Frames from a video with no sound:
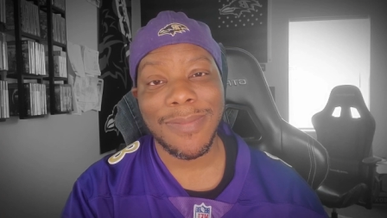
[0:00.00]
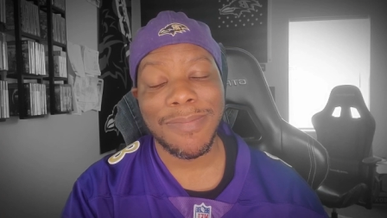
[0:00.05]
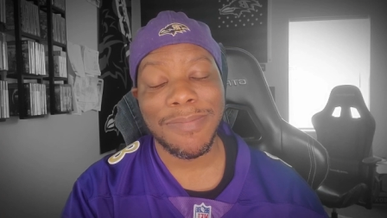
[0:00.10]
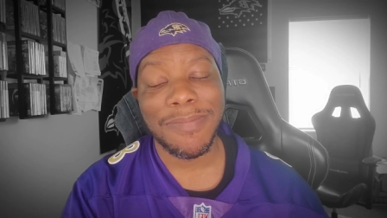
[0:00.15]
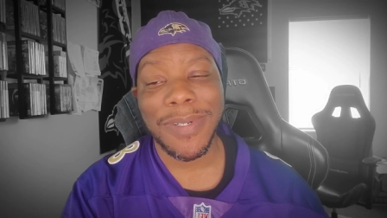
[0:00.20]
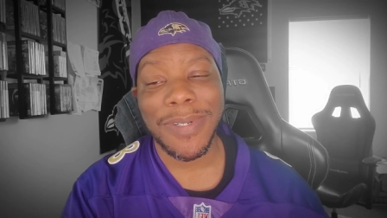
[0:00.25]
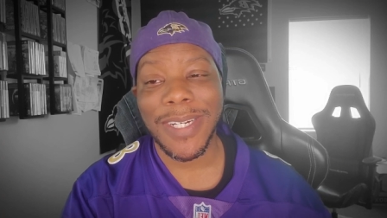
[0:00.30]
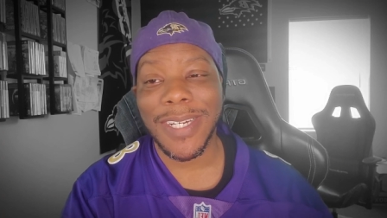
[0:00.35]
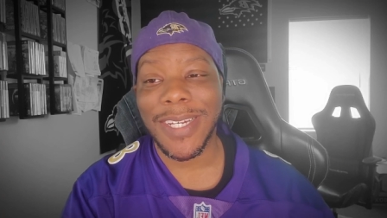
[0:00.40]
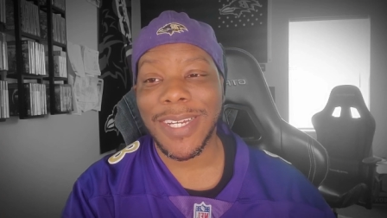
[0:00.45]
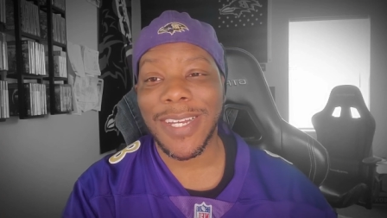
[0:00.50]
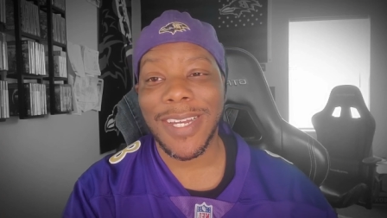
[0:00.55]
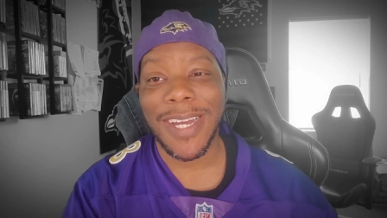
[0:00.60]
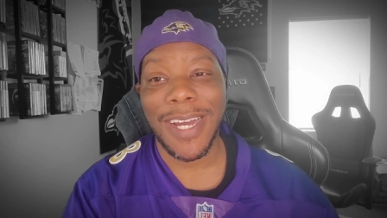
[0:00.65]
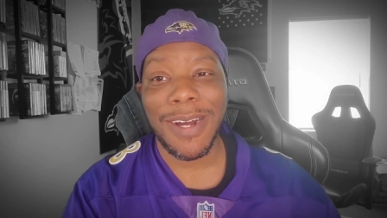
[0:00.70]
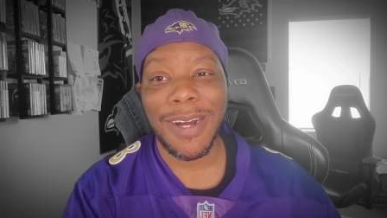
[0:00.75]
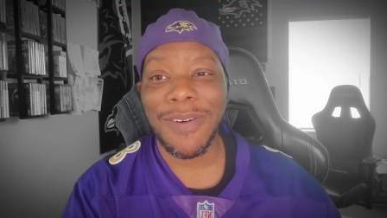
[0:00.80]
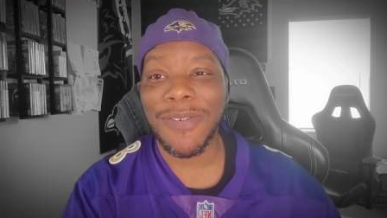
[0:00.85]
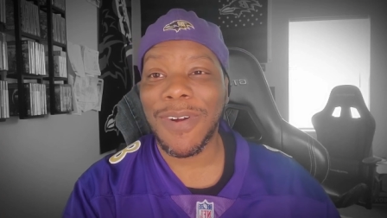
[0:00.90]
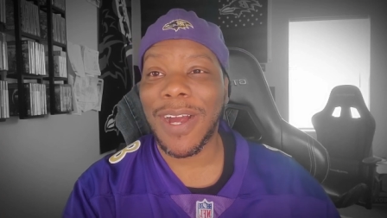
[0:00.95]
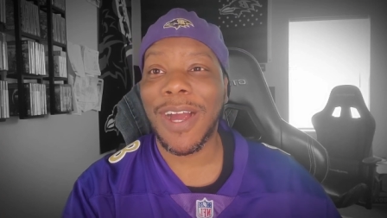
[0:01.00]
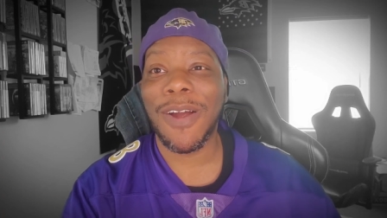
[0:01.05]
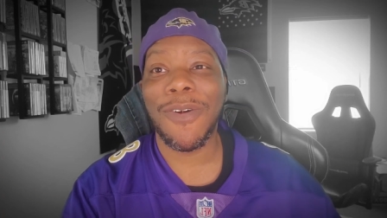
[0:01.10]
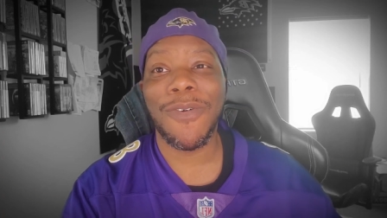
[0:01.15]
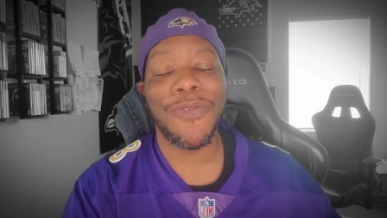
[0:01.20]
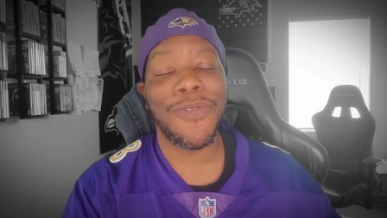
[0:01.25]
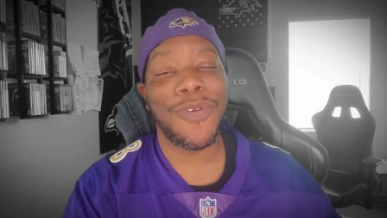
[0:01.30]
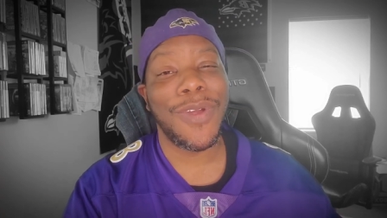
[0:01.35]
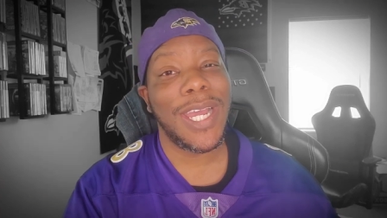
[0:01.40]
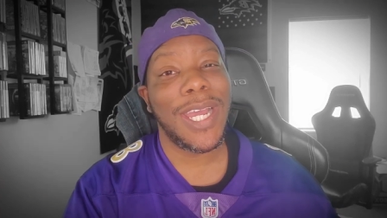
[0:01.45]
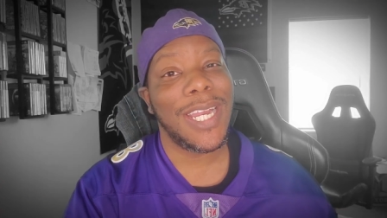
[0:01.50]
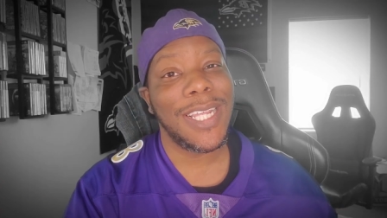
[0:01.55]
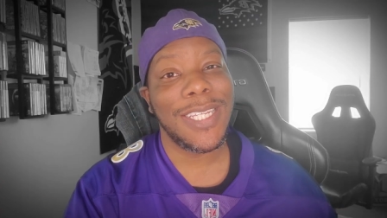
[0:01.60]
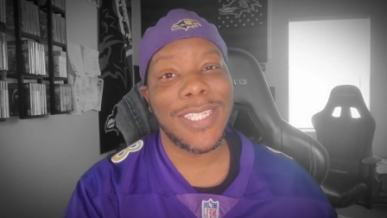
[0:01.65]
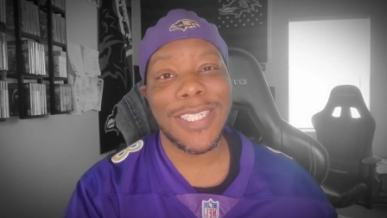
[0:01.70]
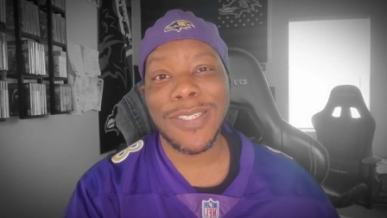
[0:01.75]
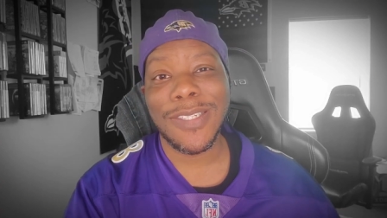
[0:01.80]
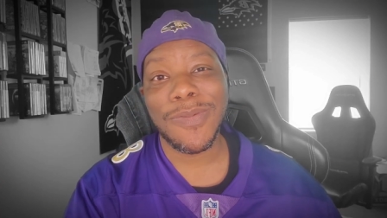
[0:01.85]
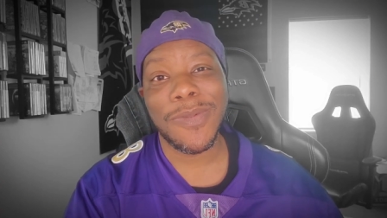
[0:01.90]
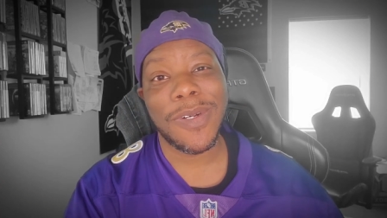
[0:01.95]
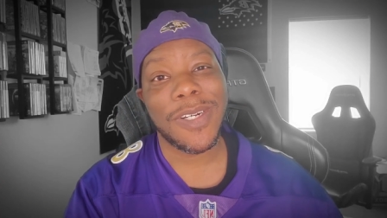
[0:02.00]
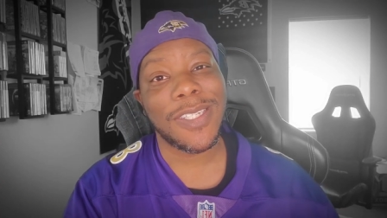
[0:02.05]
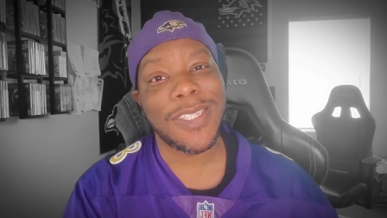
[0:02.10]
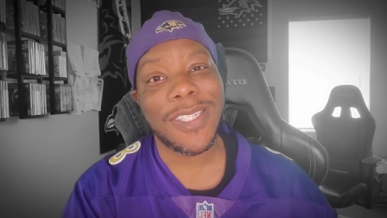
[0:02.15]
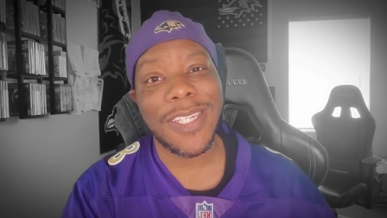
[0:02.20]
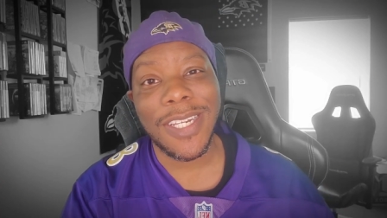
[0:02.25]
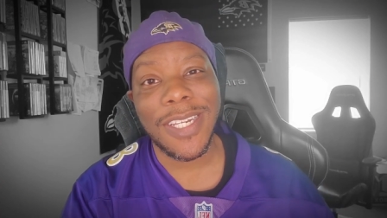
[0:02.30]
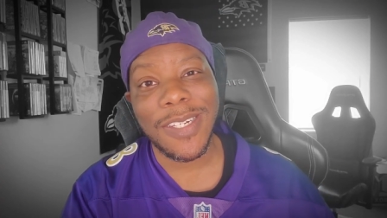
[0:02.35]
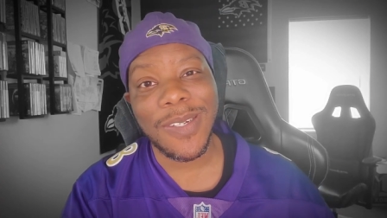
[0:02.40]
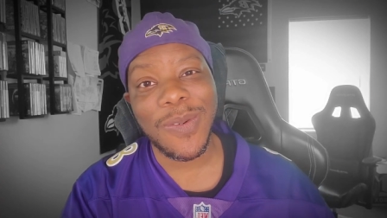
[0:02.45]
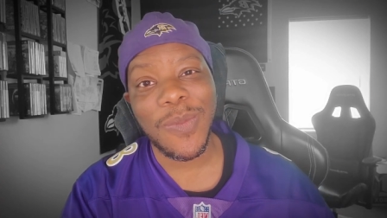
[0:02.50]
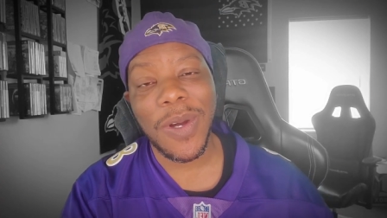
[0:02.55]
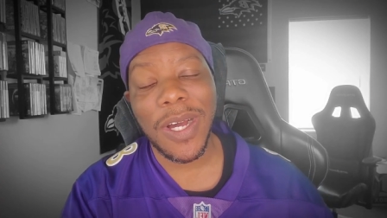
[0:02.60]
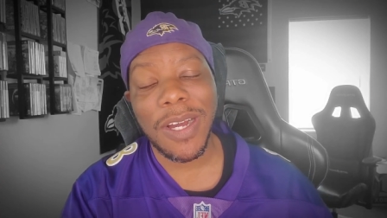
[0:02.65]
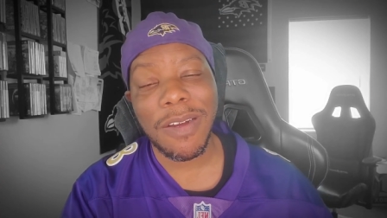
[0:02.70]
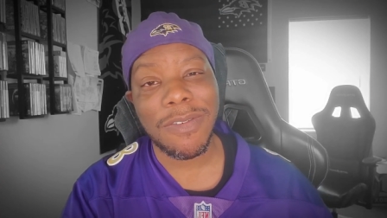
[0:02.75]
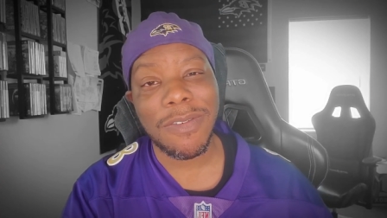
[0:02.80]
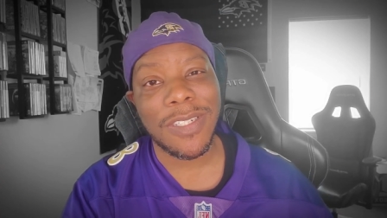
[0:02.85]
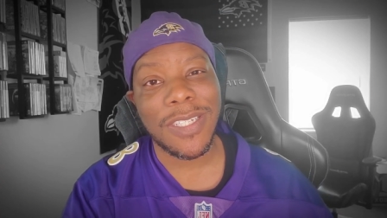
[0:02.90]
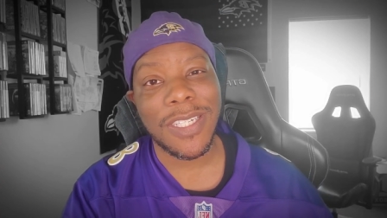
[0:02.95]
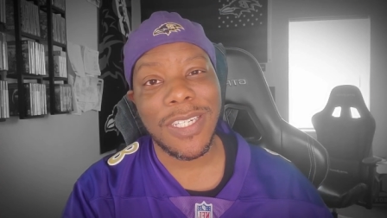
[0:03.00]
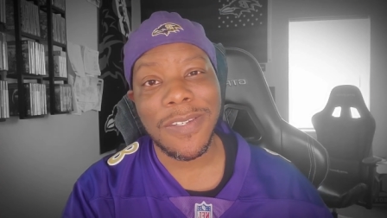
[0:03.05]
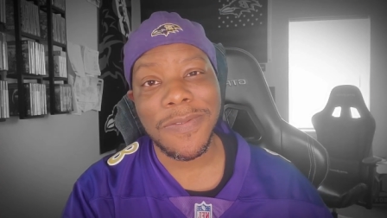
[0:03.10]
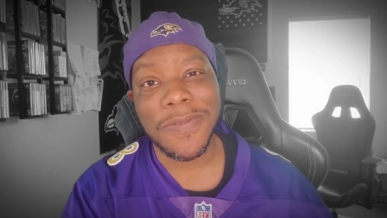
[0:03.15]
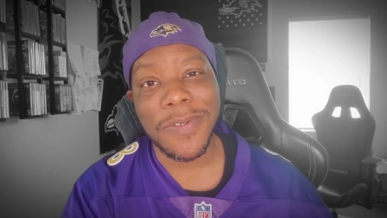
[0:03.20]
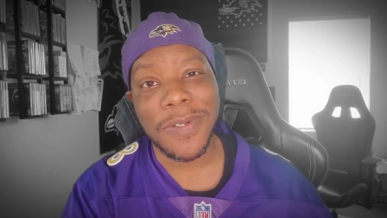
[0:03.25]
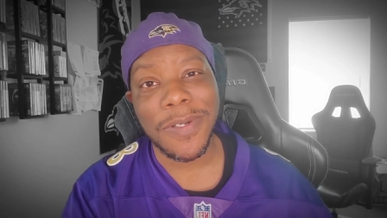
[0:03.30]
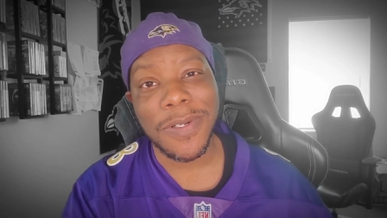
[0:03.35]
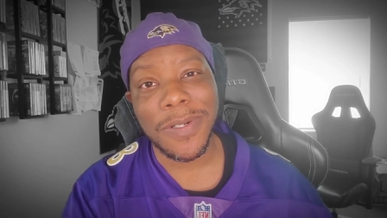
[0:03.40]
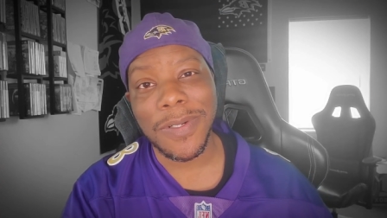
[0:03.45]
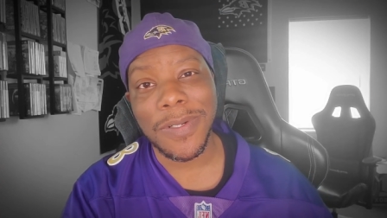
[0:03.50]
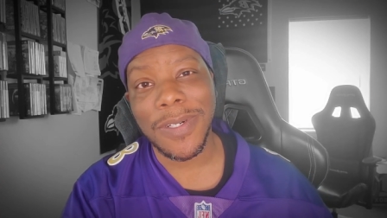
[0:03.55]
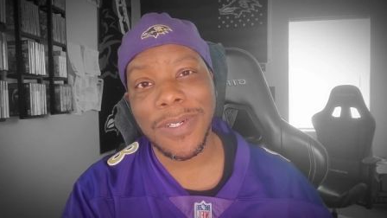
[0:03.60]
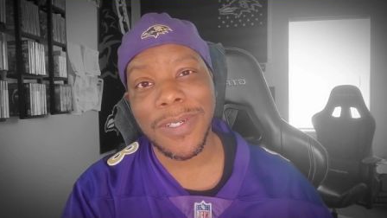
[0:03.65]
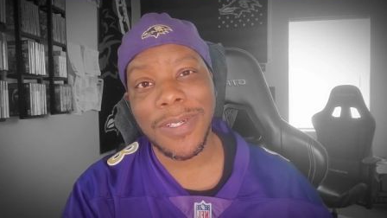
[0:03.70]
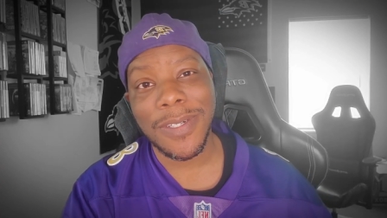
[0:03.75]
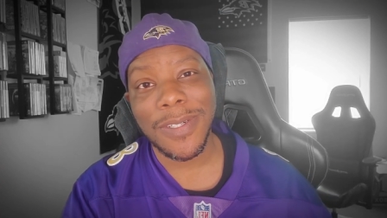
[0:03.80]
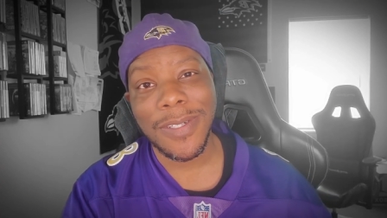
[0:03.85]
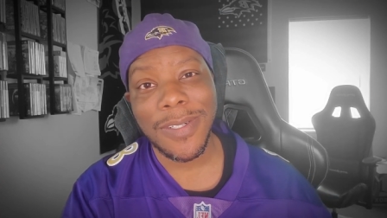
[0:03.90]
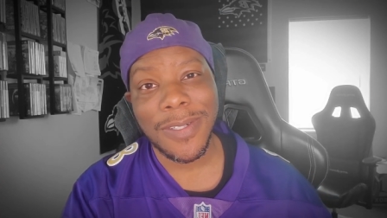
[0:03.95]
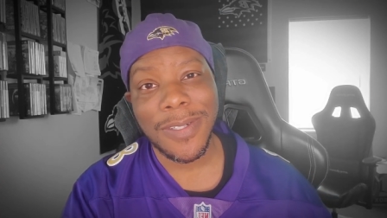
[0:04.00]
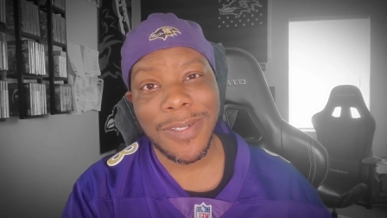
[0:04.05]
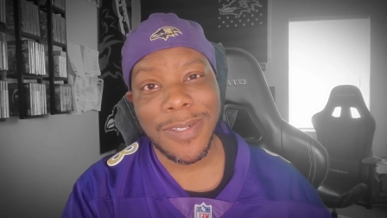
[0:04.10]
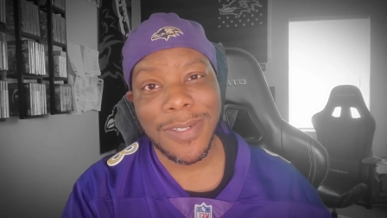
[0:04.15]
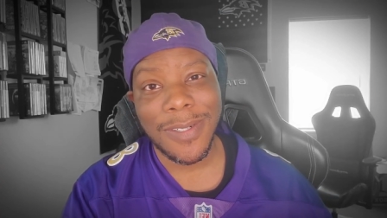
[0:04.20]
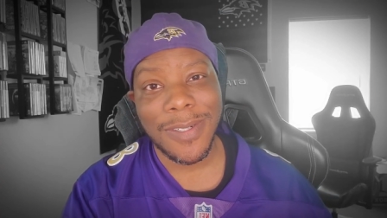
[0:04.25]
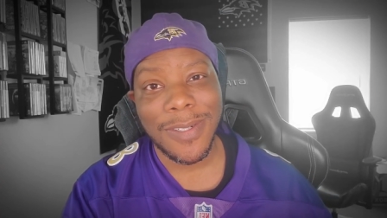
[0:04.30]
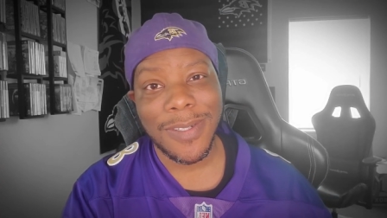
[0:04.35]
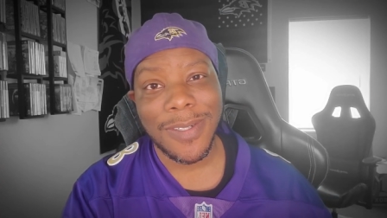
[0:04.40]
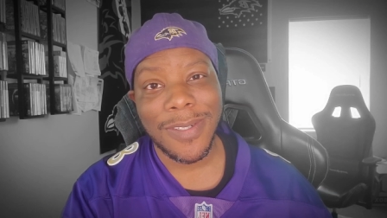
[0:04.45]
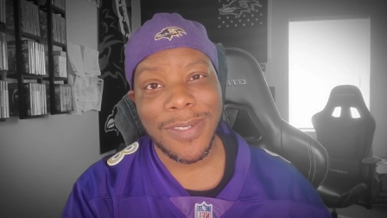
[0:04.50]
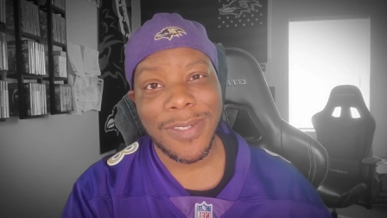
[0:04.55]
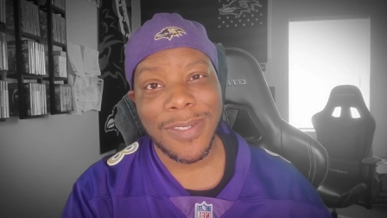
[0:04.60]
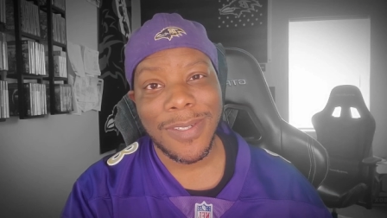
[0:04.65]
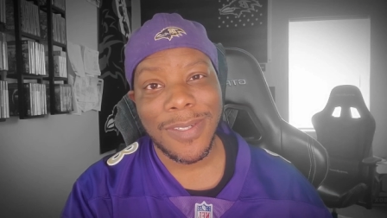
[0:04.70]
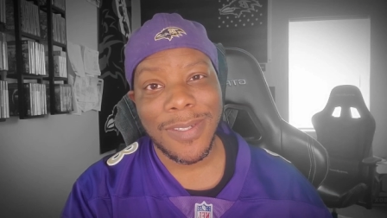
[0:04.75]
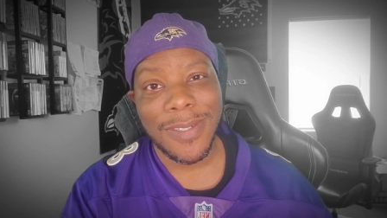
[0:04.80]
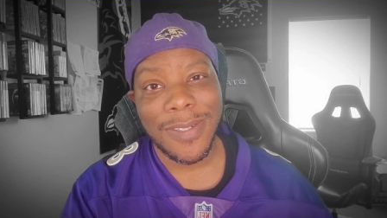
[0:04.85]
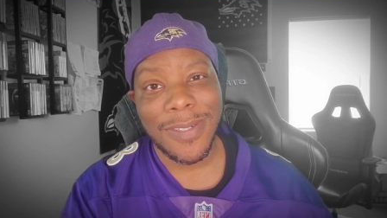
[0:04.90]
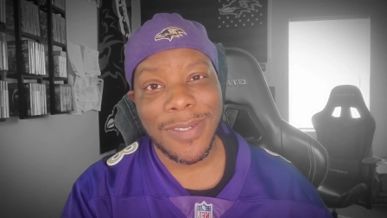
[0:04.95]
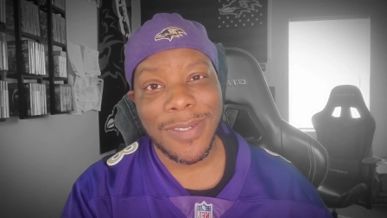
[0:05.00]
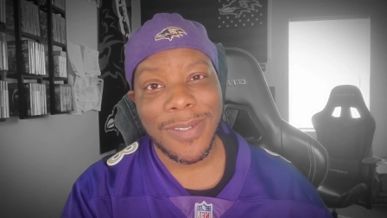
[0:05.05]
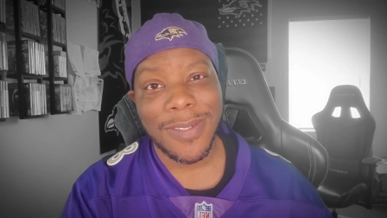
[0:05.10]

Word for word: But I, I really just want to see this wide receiver corps.